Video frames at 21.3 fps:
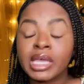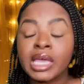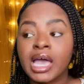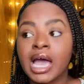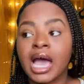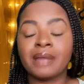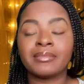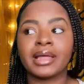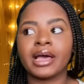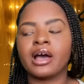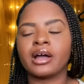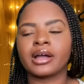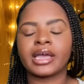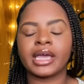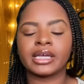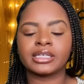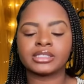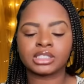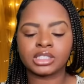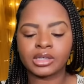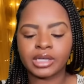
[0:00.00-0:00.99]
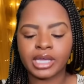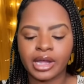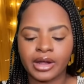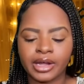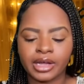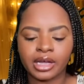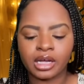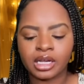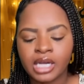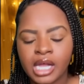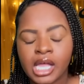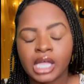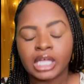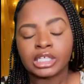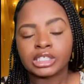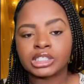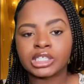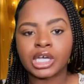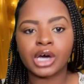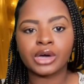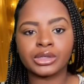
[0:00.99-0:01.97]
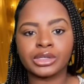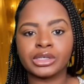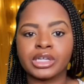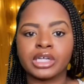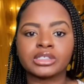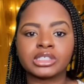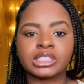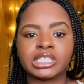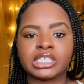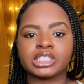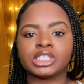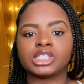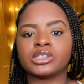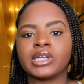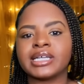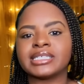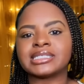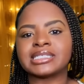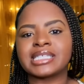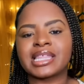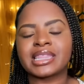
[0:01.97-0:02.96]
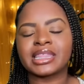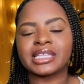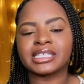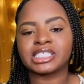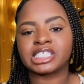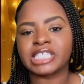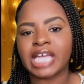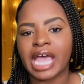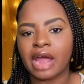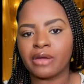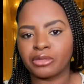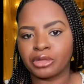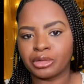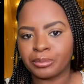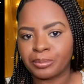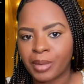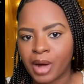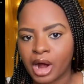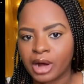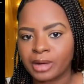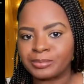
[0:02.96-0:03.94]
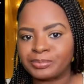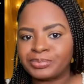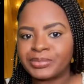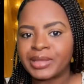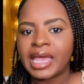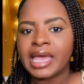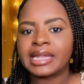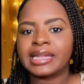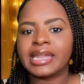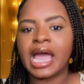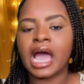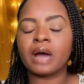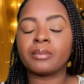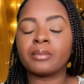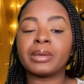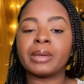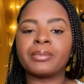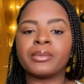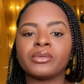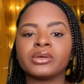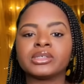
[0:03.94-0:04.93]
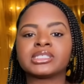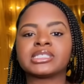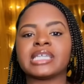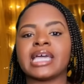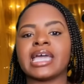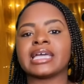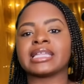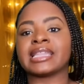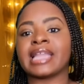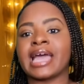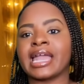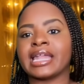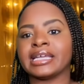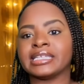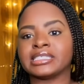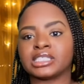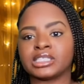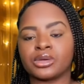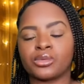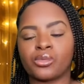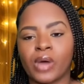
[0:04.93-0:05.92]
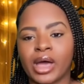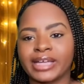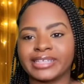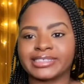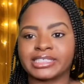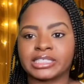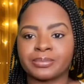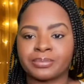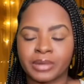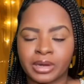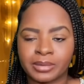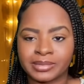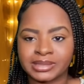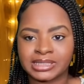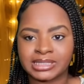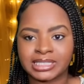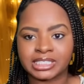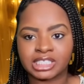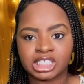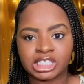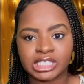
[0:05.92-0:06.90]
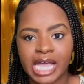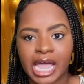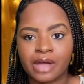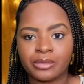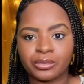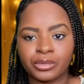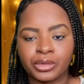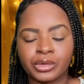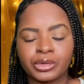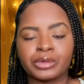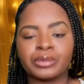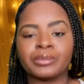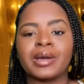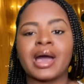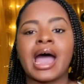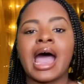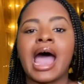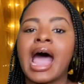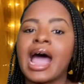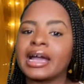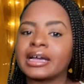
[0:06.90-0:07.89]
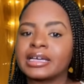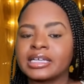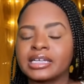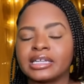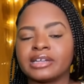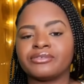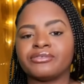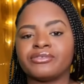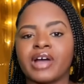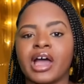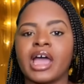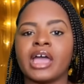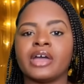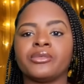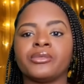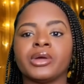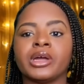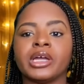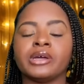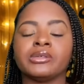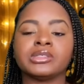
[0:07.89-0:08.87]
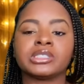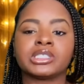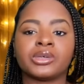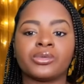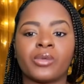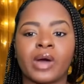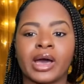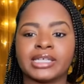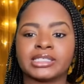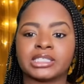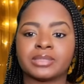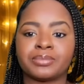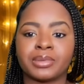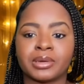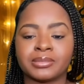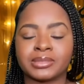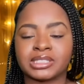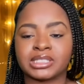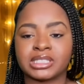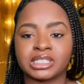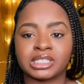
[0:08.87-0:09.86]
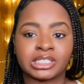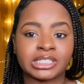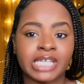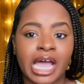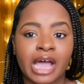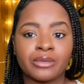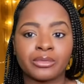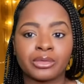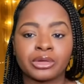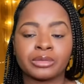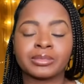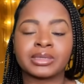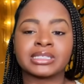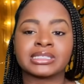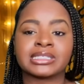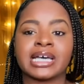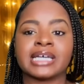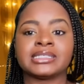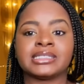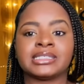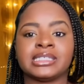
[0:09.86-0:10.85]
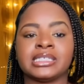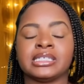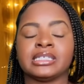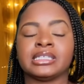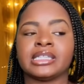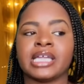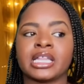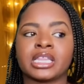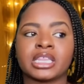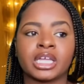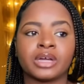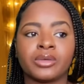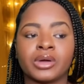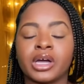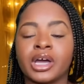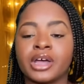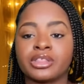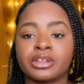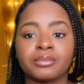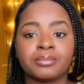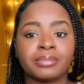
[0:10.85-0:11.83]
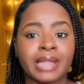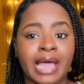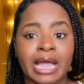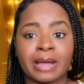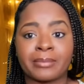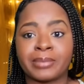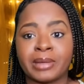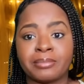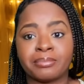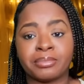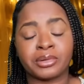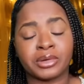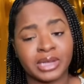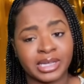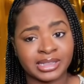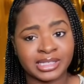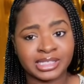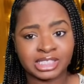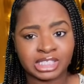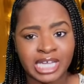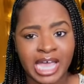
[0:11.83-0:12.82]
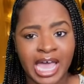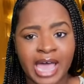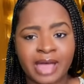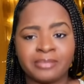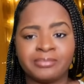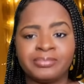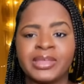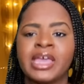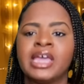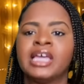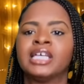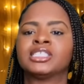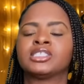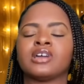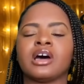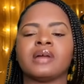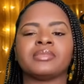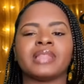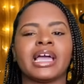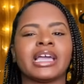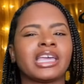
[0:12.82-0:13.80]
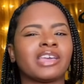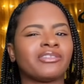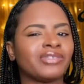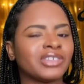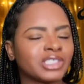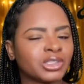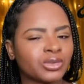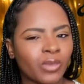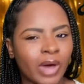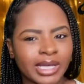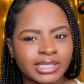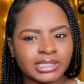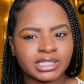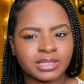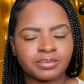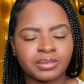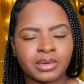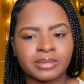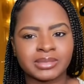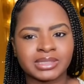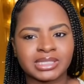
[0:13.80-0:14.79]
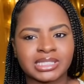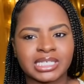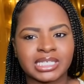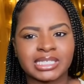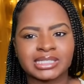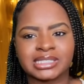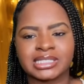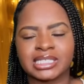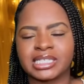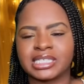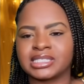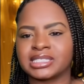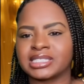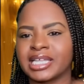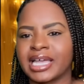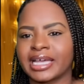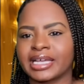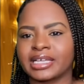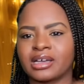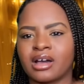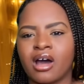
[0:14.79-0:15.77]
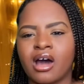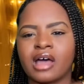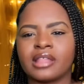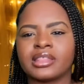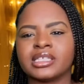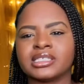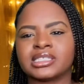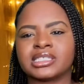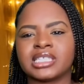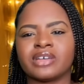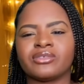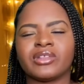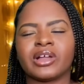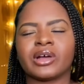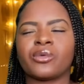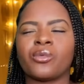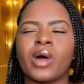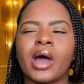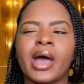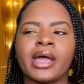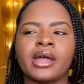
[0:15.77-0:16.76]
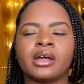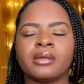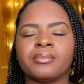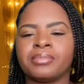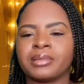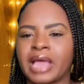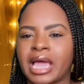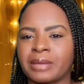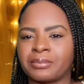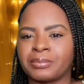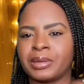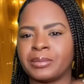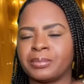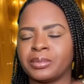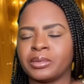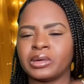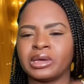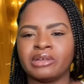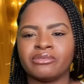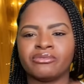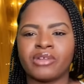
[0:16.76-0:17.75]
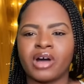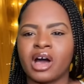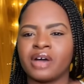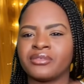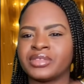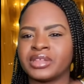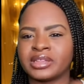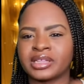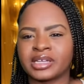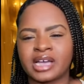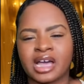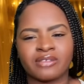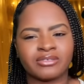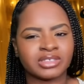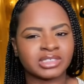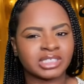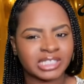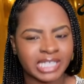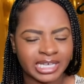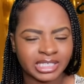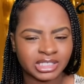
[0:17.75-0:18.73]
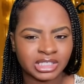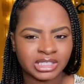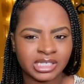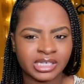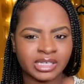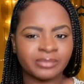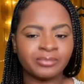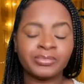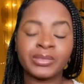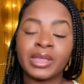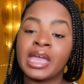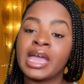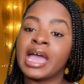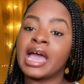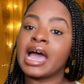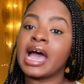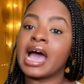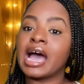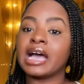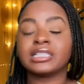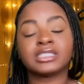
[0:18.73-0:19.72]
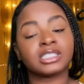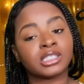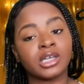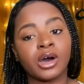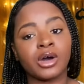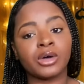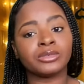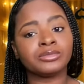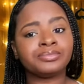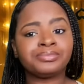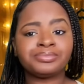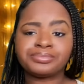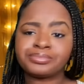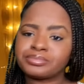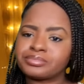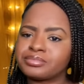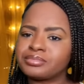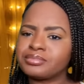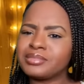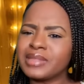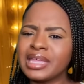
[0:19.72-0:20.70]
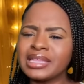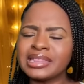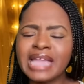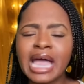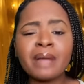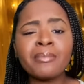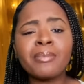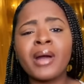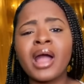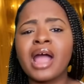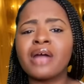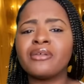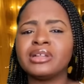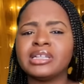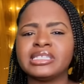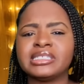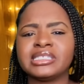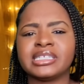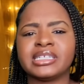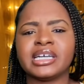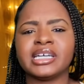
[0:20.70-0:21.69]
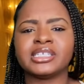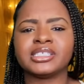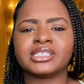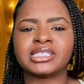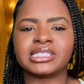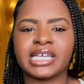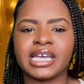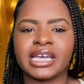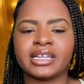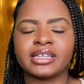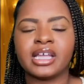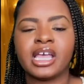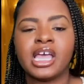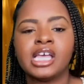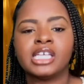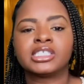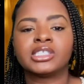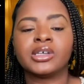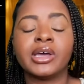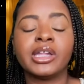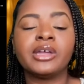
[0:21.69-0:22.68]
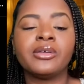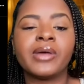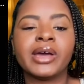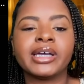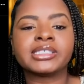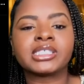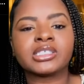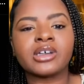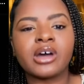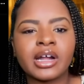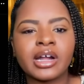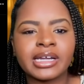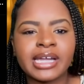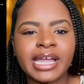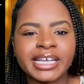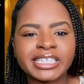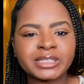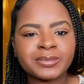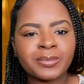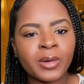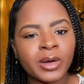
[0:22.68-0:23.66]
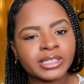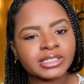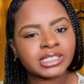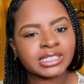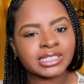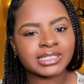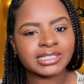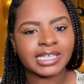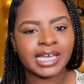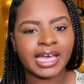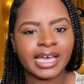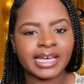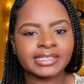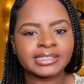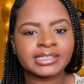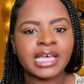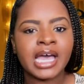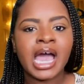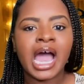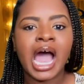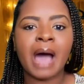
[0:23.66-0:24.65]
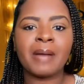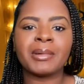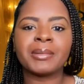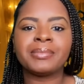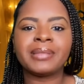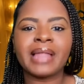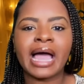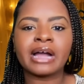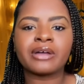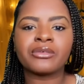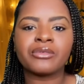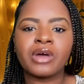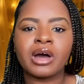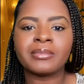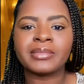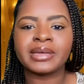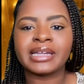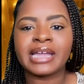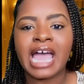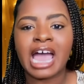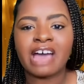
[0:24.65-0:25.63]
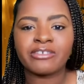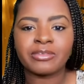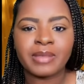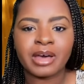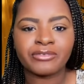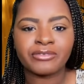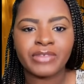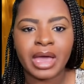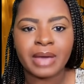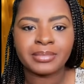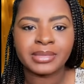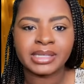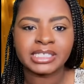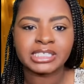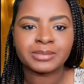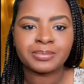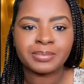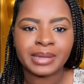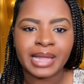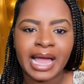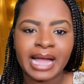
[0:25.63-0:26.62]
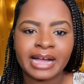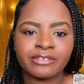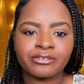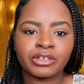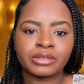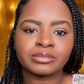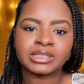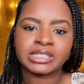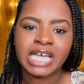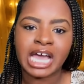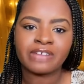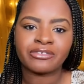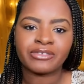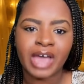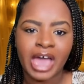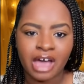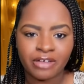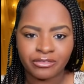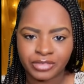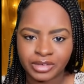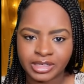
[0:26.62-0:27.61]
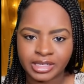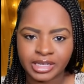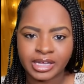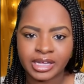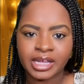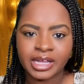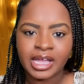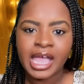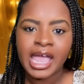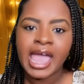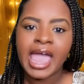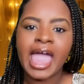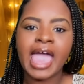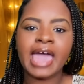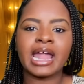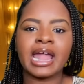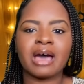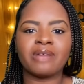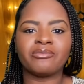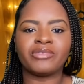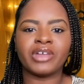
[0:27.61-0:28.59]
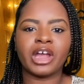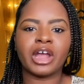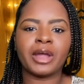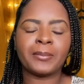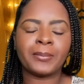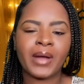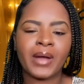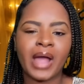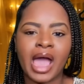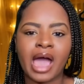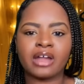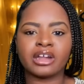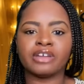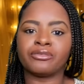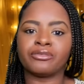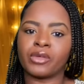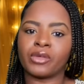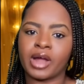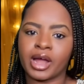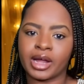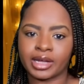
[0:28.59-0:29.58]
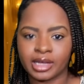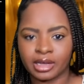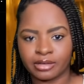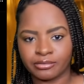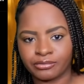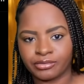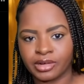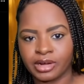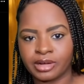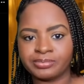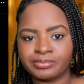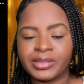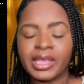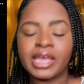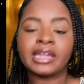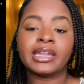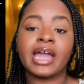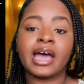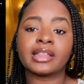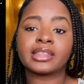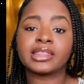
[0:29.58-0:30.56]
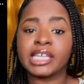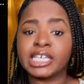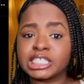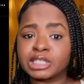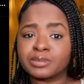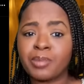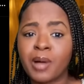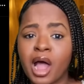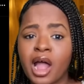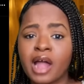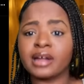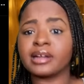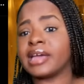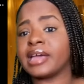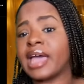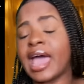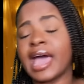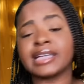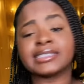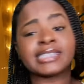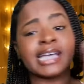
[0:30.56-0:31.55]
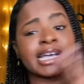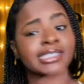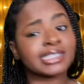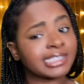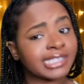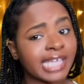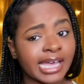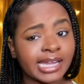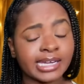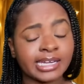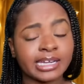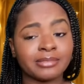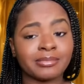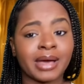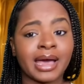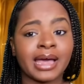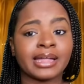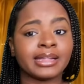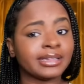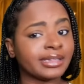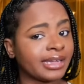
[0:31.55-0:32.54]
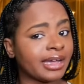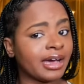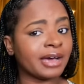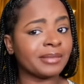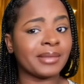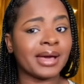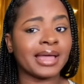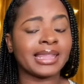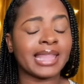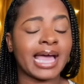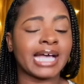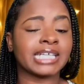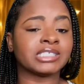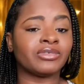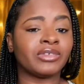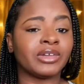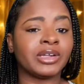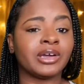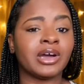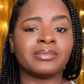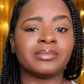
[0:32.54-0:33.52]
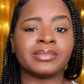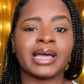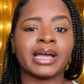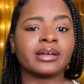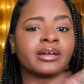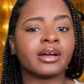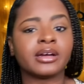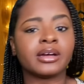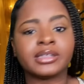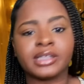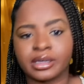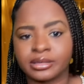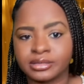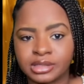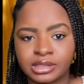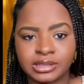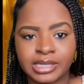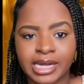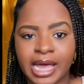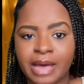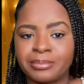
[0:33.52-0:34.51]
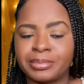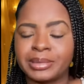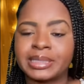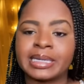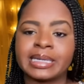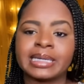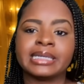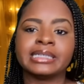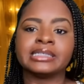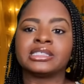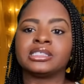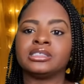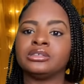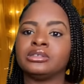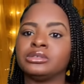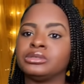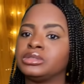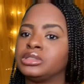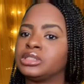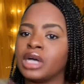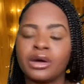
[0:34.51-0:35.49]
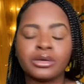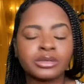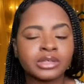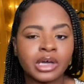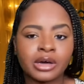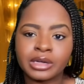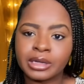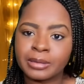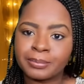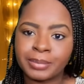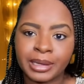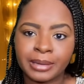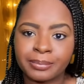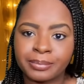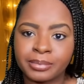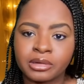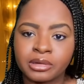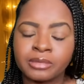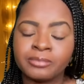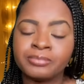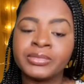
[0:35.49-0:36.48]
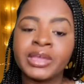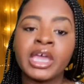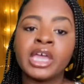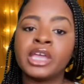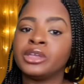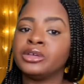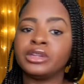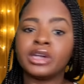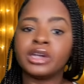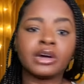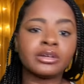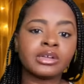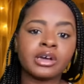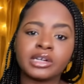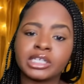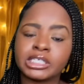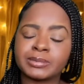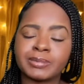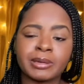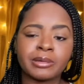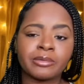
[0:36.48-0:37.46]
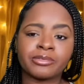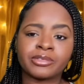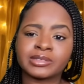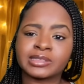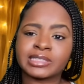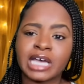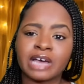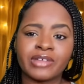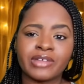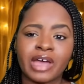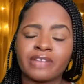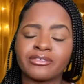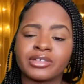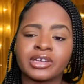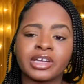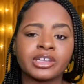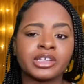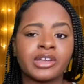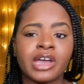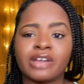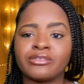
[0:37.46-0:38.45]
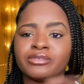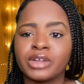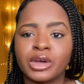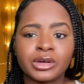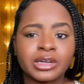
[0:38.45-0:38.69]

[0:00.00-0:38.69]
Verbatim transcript: I'm like, okay, so carry on. So, you know, she addressed the chat room part. Now, people were saying that it's a white supremacist chat room. I couldn't find where it was a white supremacist chat room because I seen that there were other black people in the chat. So I'm like, if it's white supremacist and it's like all this stuff, like why are black people involved in the conversation? So that part I really didn't understand. So anyway, so her next point she says, I'm a black woman, half my family is black from South Africa, and I'm very proud of where I come from. Now, this part, as I stated in my on my last video, I'm like, girl, don't do that because you don't know them people. You don't know these people from South Africa. You have no